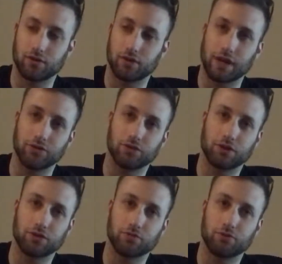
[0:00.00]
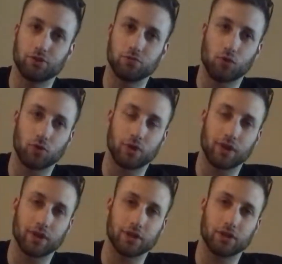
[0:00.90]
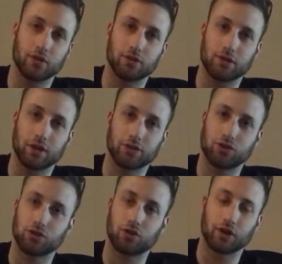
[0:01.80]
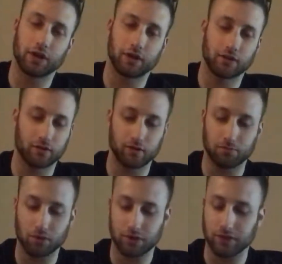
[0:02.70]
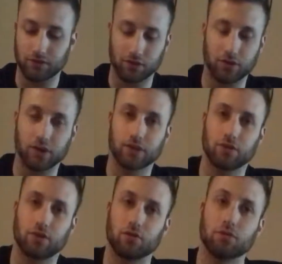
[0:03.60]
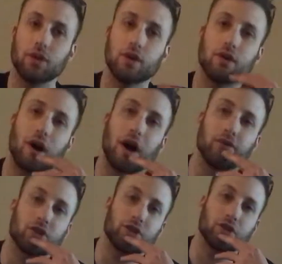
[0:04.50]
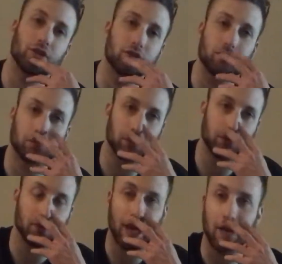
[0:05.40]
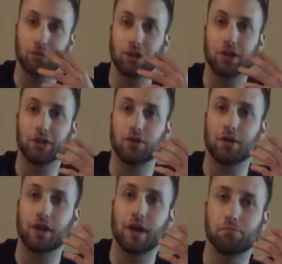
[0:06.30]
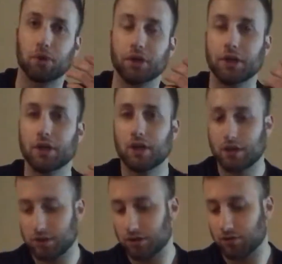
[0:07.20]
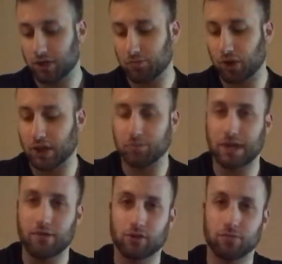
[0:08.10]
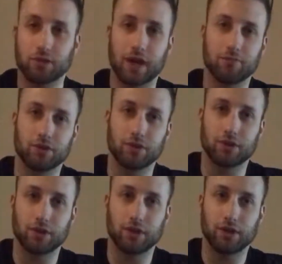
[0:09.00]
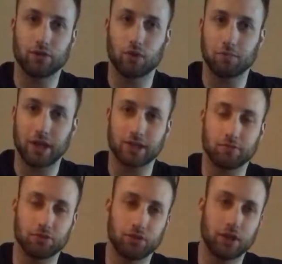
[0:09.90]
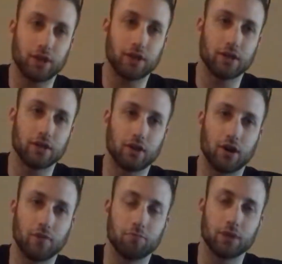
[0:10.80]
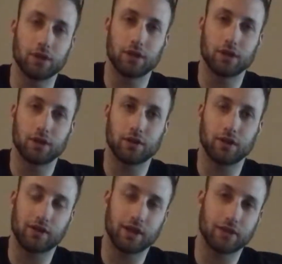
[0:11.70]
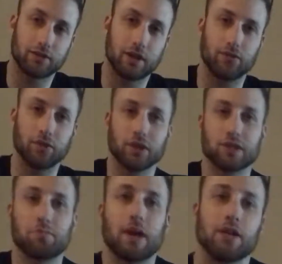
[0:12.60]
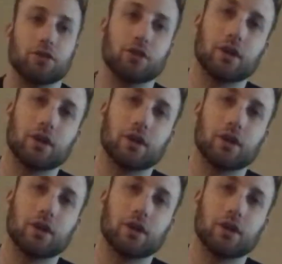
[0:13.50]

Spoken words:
then you can do more with it. It's like just learning the motifs or the licks alone obviously is good for your vocabulary and all that, but to really break them down sometimes and see what makes them unique can, I think, definitely expand your